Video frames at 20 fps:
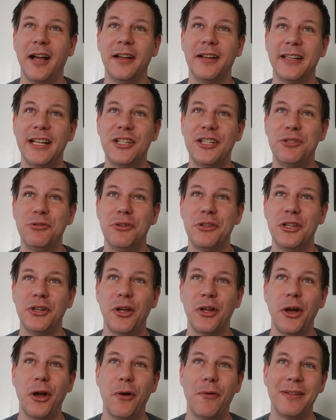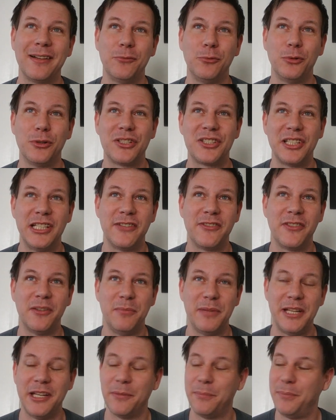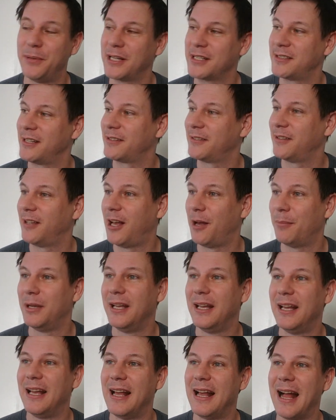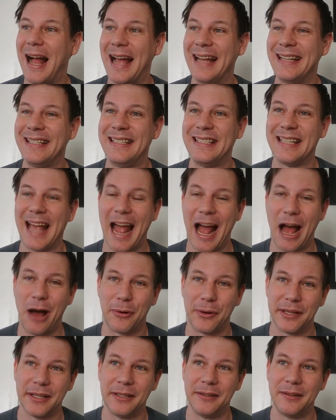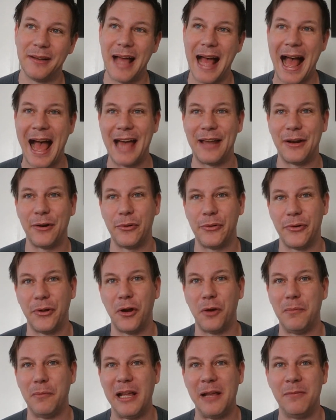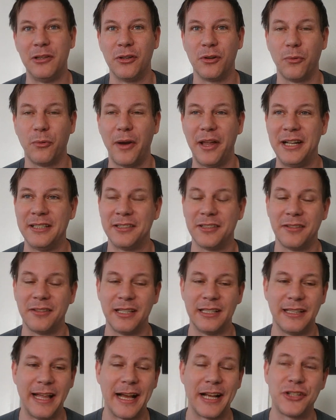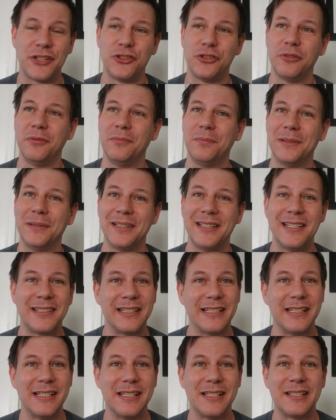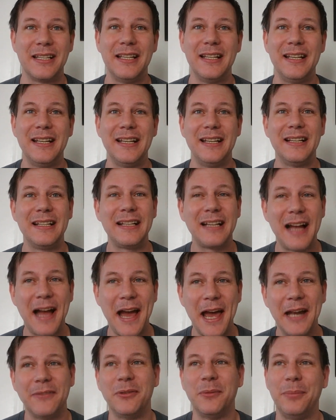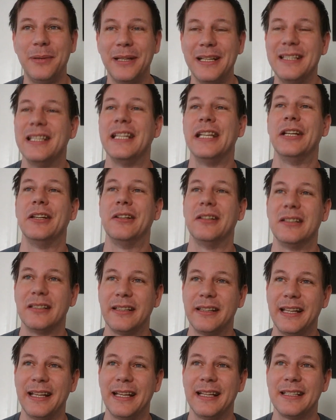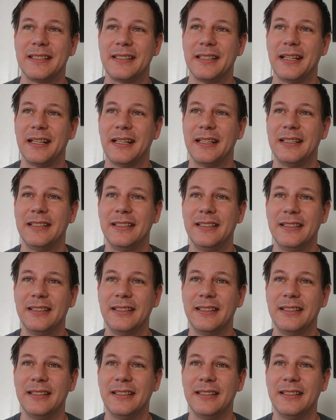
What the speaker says: get you in the know. We'll see if the media picks this up. I doubt it. I don't know. Maybe they're waiting till the election. But this is kind of a big deal that